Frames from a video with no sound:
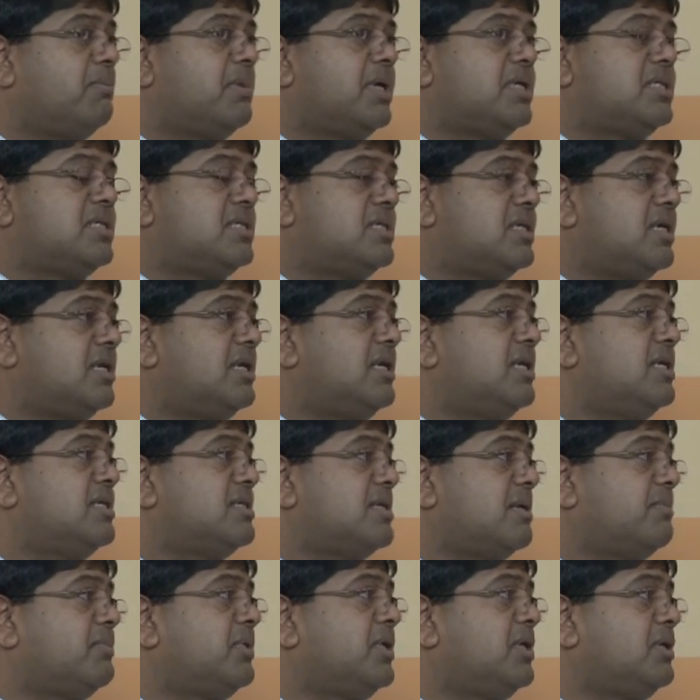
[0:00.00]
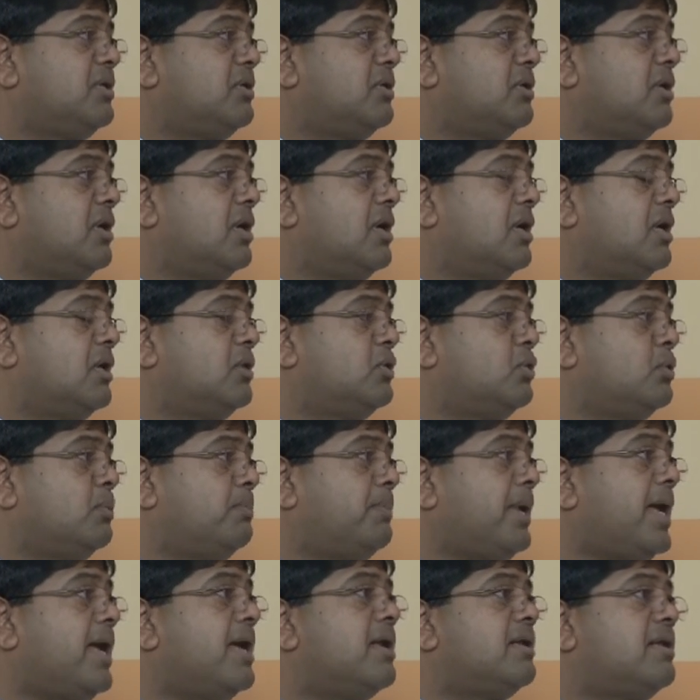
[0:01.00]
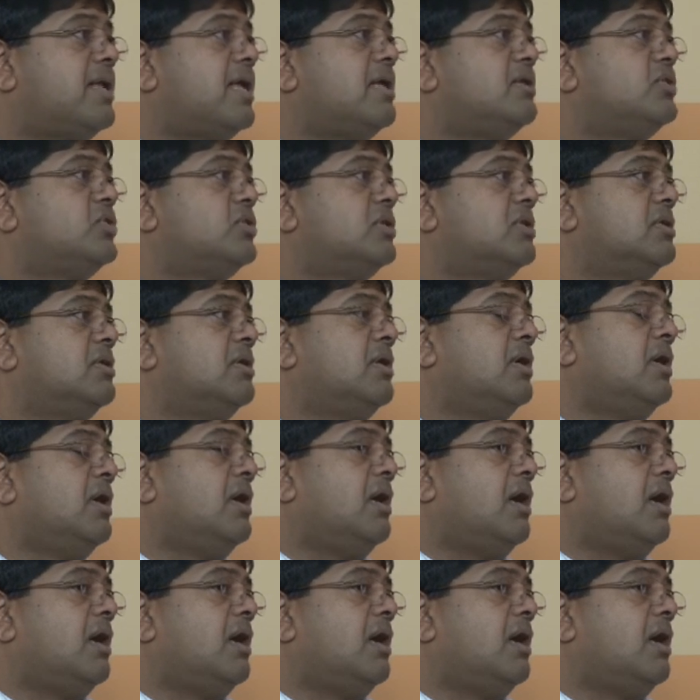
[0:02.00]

but certainly something to pay attention.